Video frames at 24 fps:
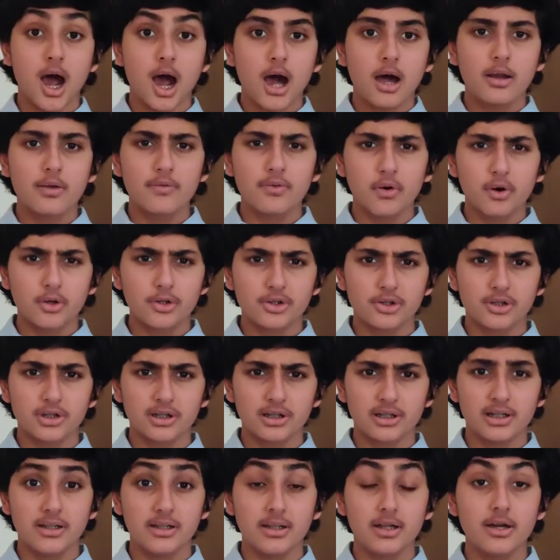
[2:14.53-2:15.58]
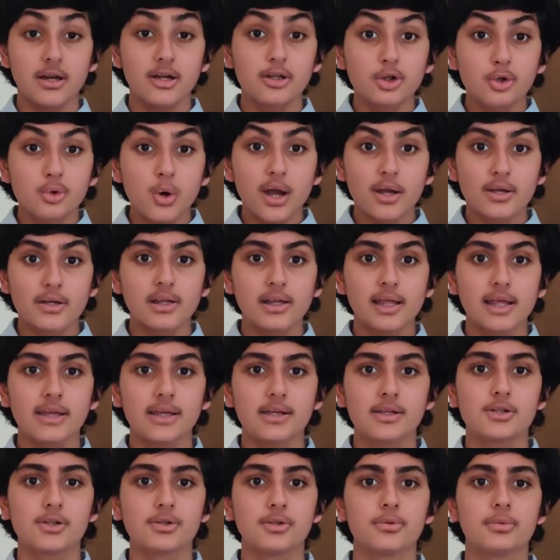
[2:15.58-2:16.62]
Unfortunately, there are two underlying
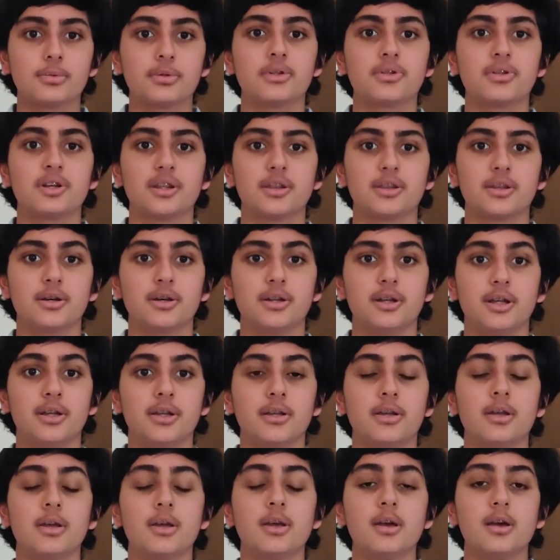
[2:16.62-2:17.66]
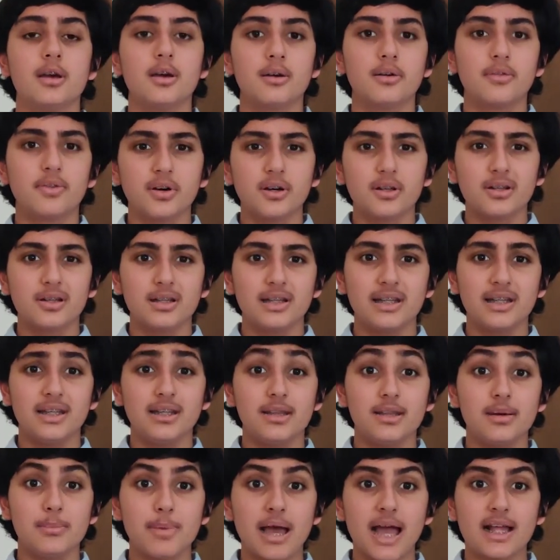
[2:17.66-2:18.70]
issues with string theory. Firstly,
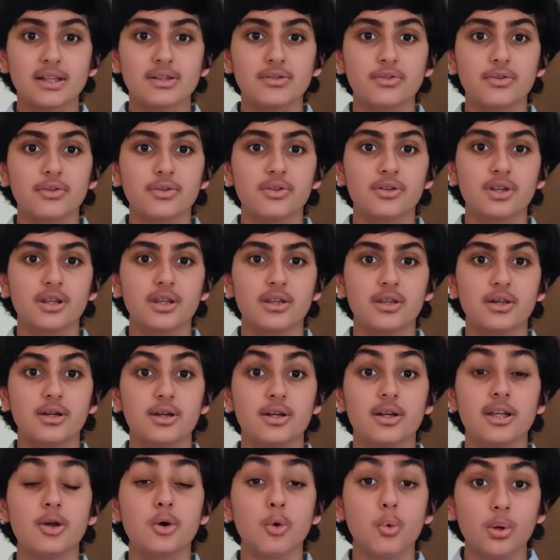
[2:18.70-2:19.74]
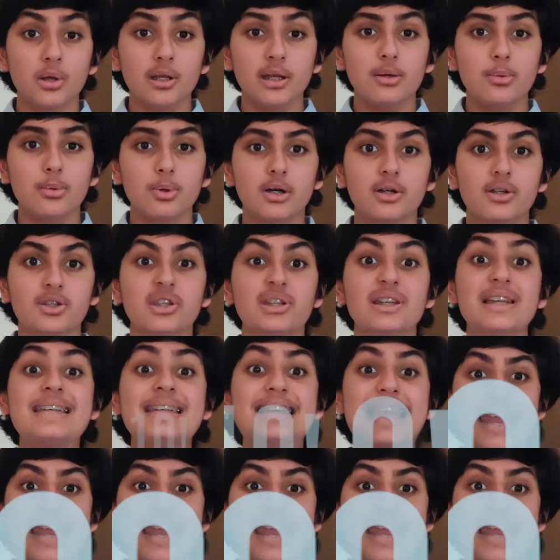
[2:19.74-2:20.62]
the maths for string theory only works in a